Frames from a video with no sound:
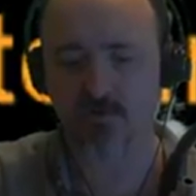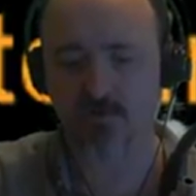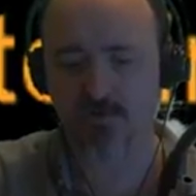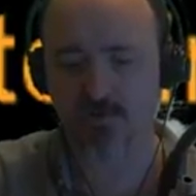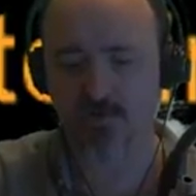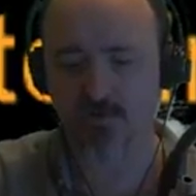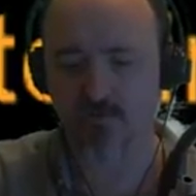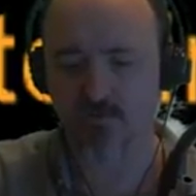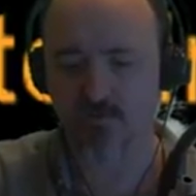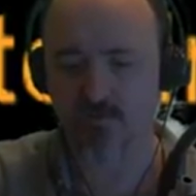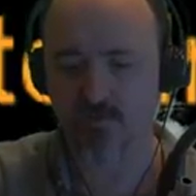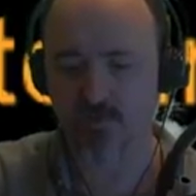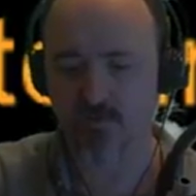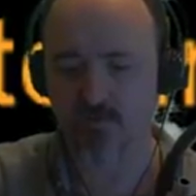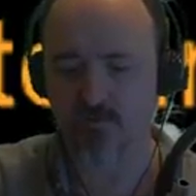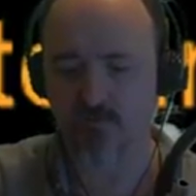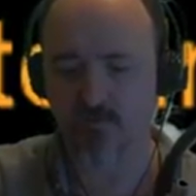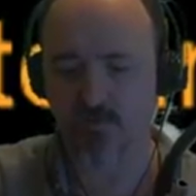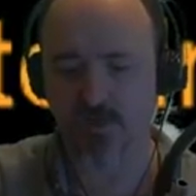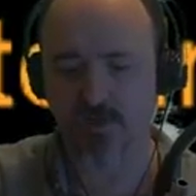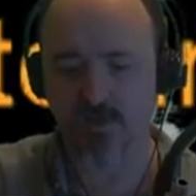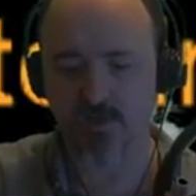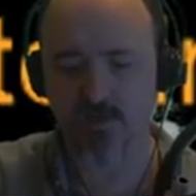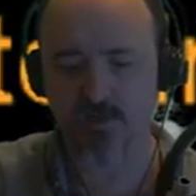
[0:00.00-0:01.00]
So we'll do
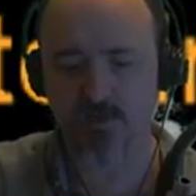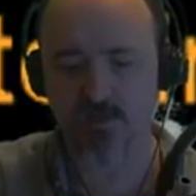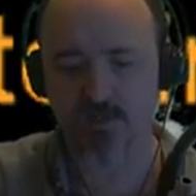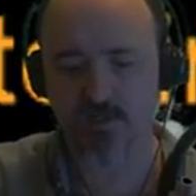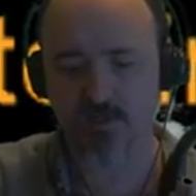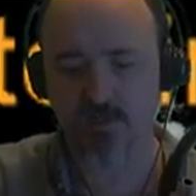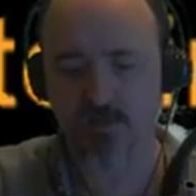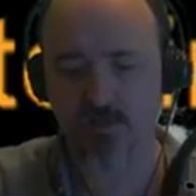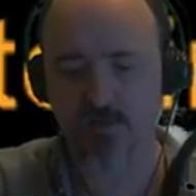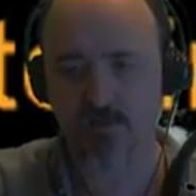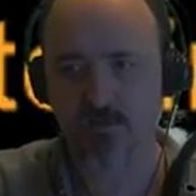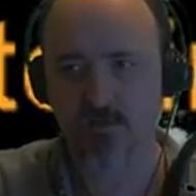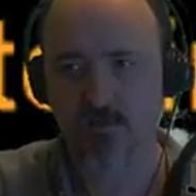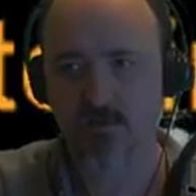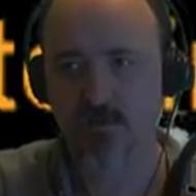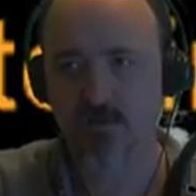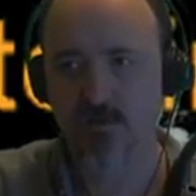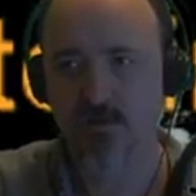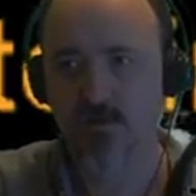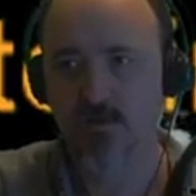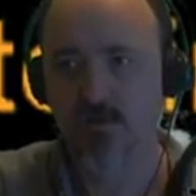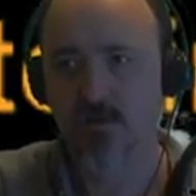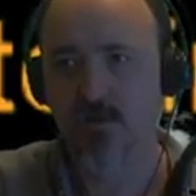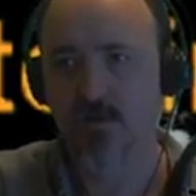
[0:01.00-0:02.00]
minus T.
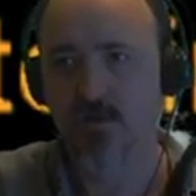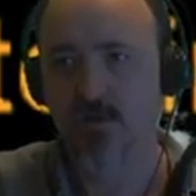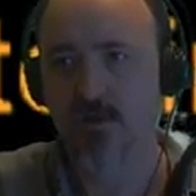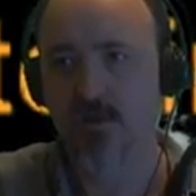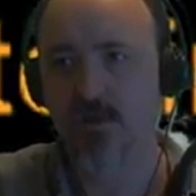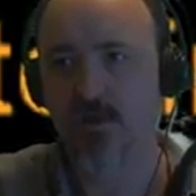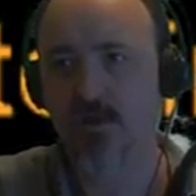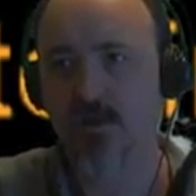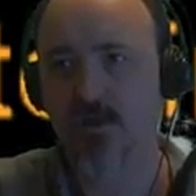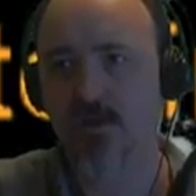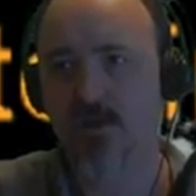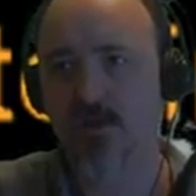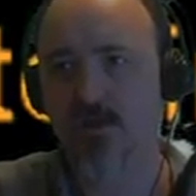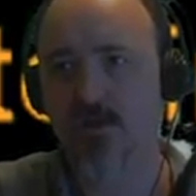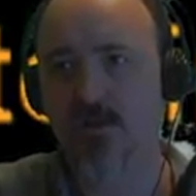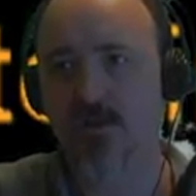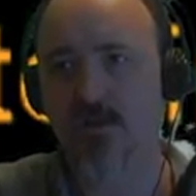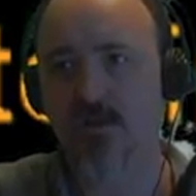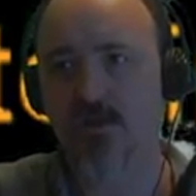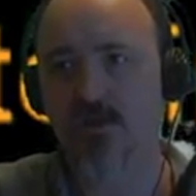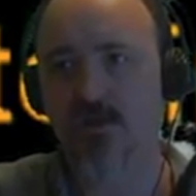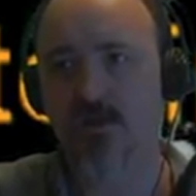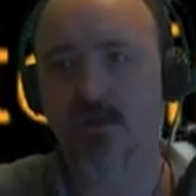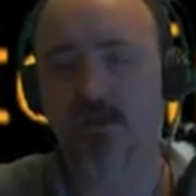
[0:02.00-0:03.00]
And
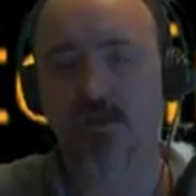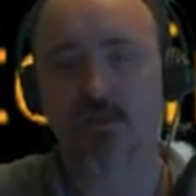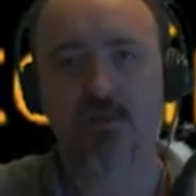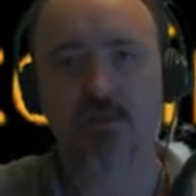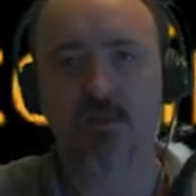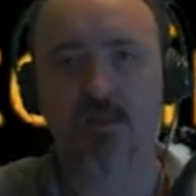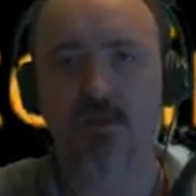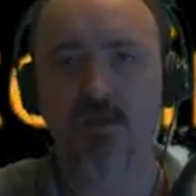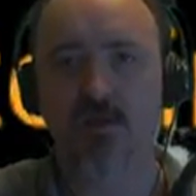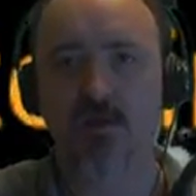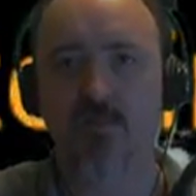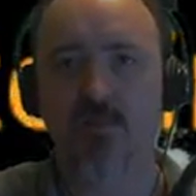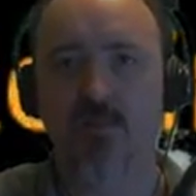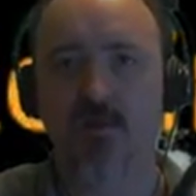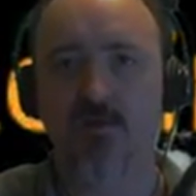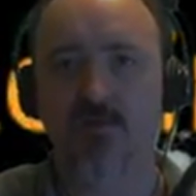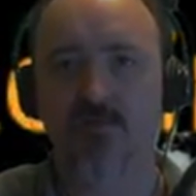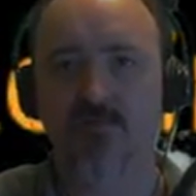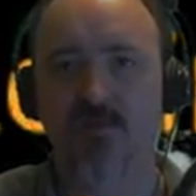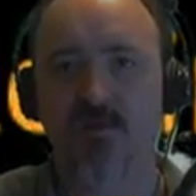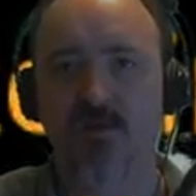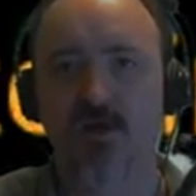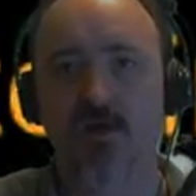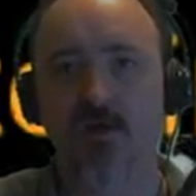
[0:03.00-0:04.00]
then the amount
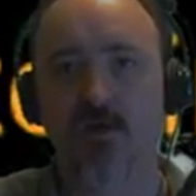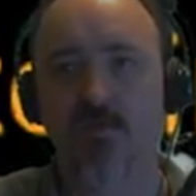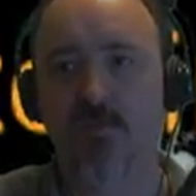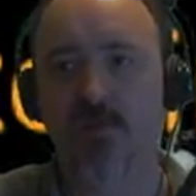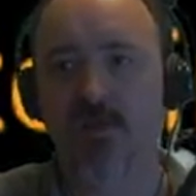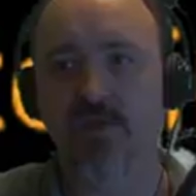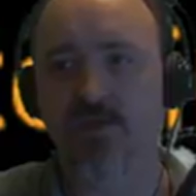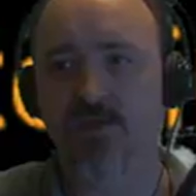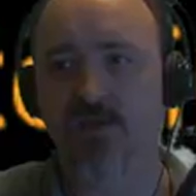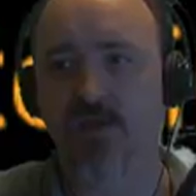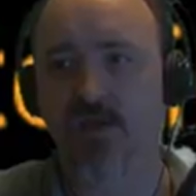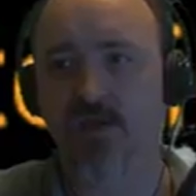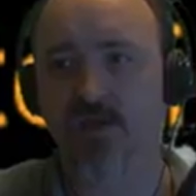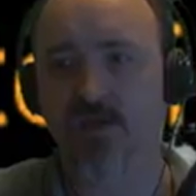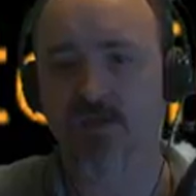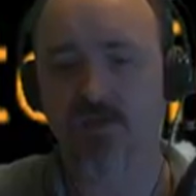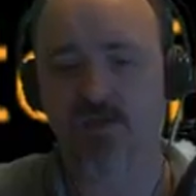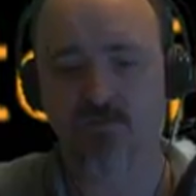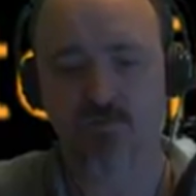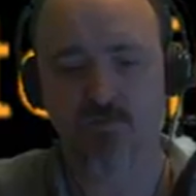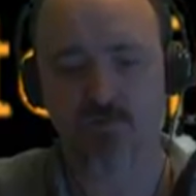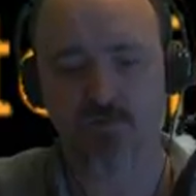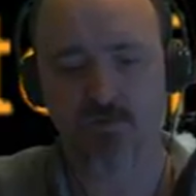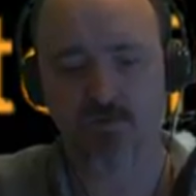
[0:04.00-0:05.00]
of time in seconds.
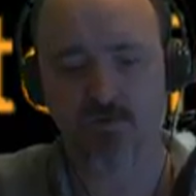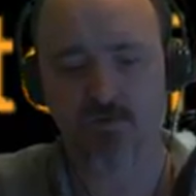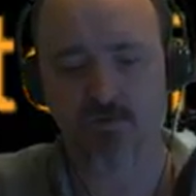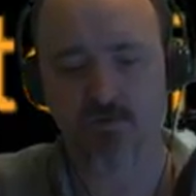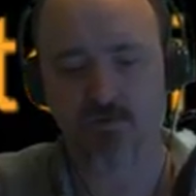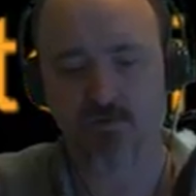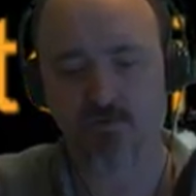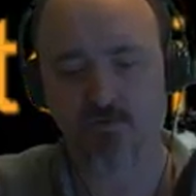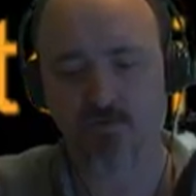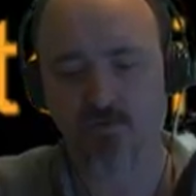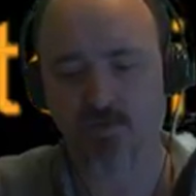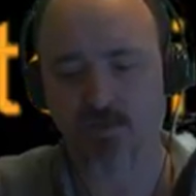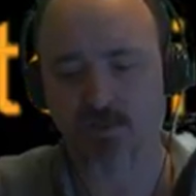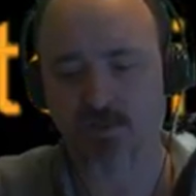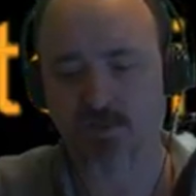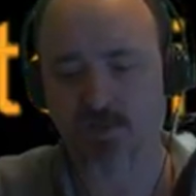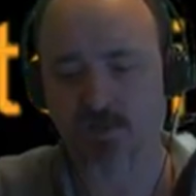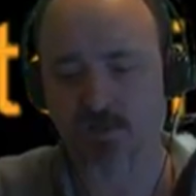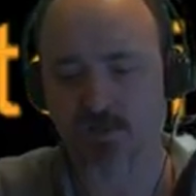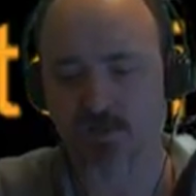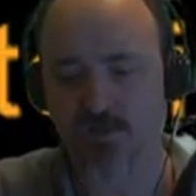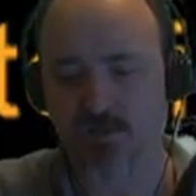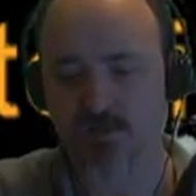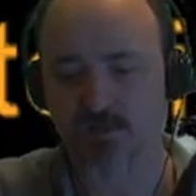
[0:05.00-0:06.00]
We'll do 120
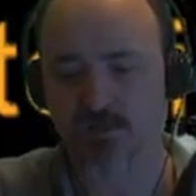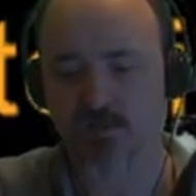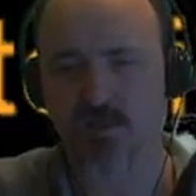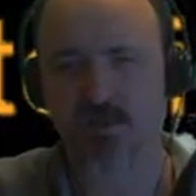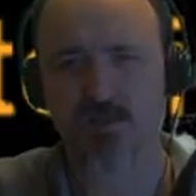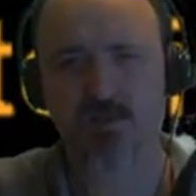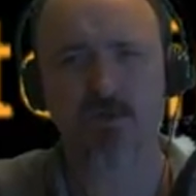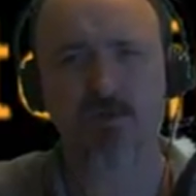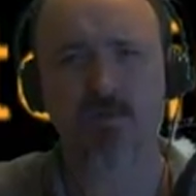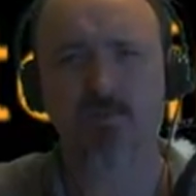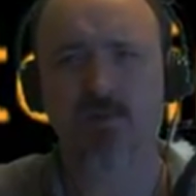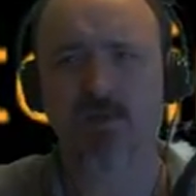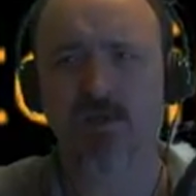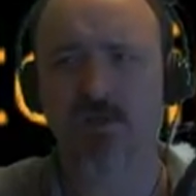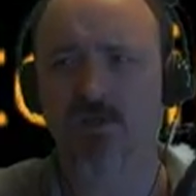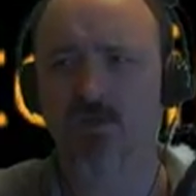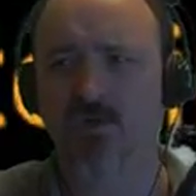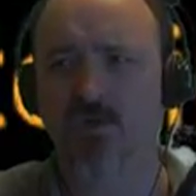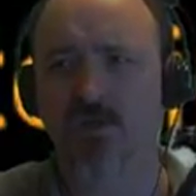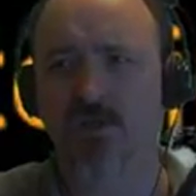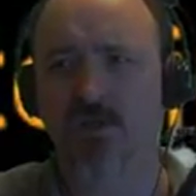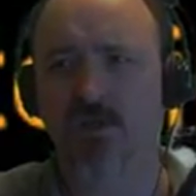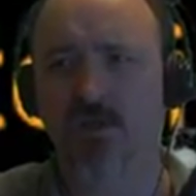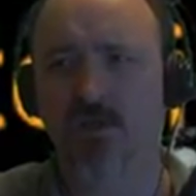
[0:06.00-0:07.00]
seconds. That's 2 minutes,
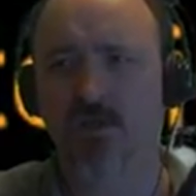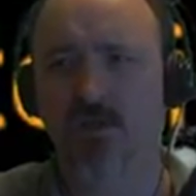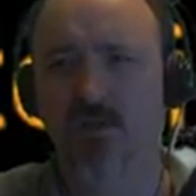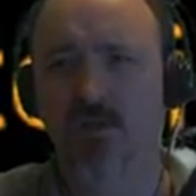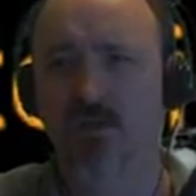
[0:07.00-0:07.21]
right?